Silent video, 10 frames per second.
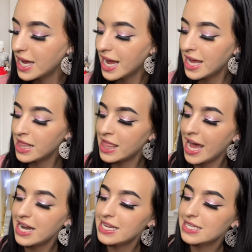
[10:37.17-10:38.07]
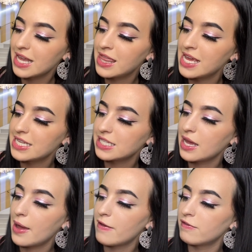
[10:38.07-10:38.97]
And that is this
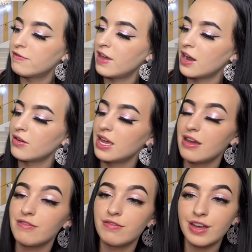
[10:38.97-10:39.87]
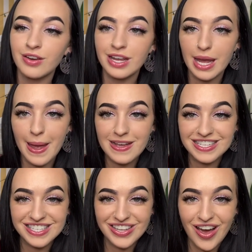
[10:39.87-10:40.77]
very, very
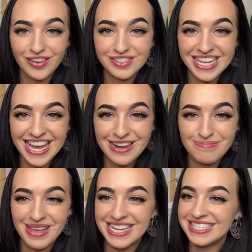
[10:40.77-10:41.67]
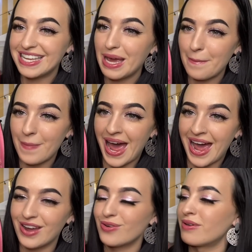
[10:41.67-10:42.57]
soft and amazing
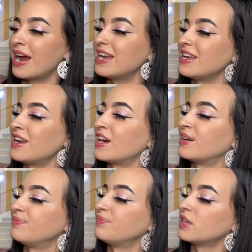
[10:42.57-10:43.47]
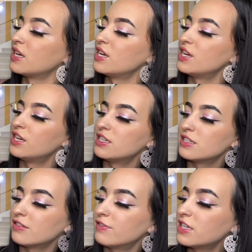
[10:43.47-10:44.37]
bag right here.
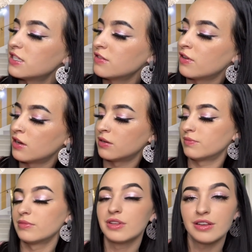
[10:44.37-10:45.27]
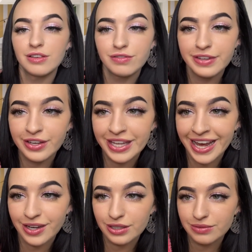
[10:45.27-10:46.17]
So first of all, feel that.